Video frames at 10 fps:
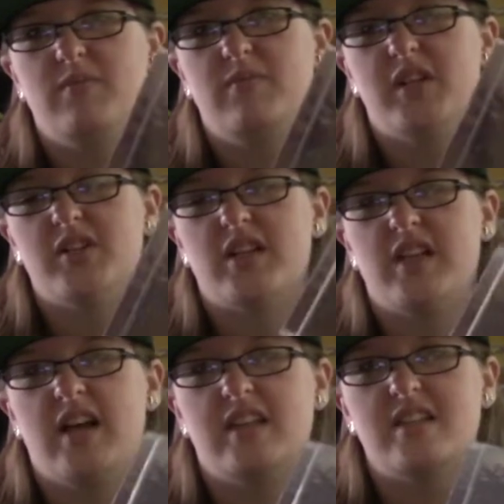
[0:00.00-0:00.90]
there's a
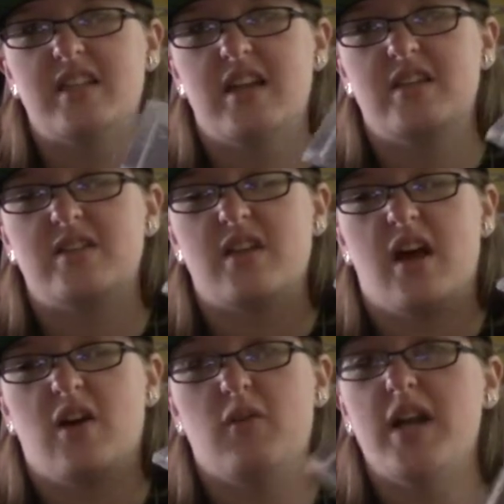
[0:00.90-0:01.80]
line that says,
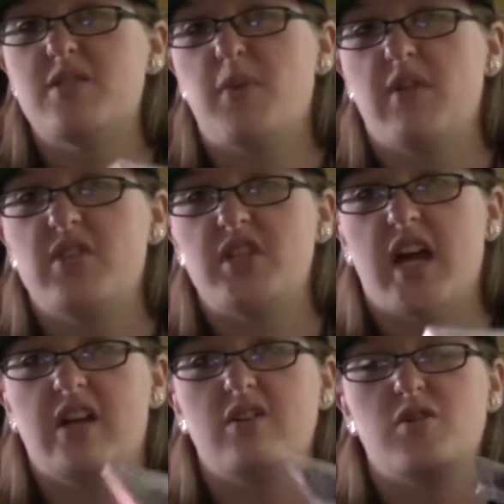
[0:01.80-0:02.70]
"Rise above the
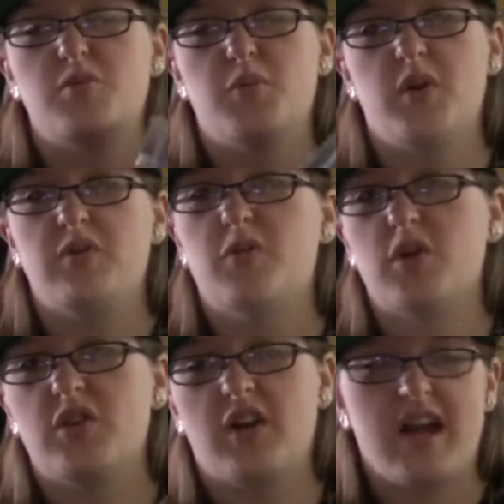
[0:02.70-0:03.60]
shadows, putting
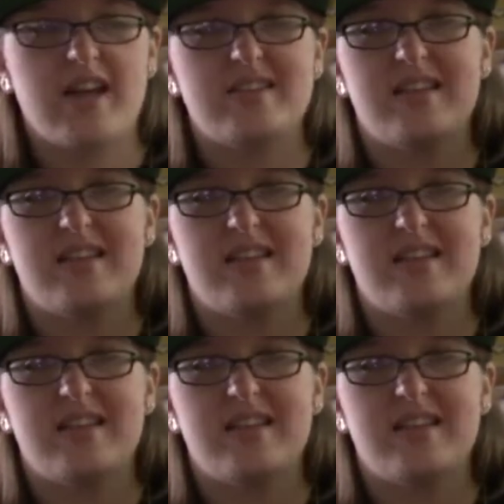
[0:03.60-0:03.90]
forth your hands."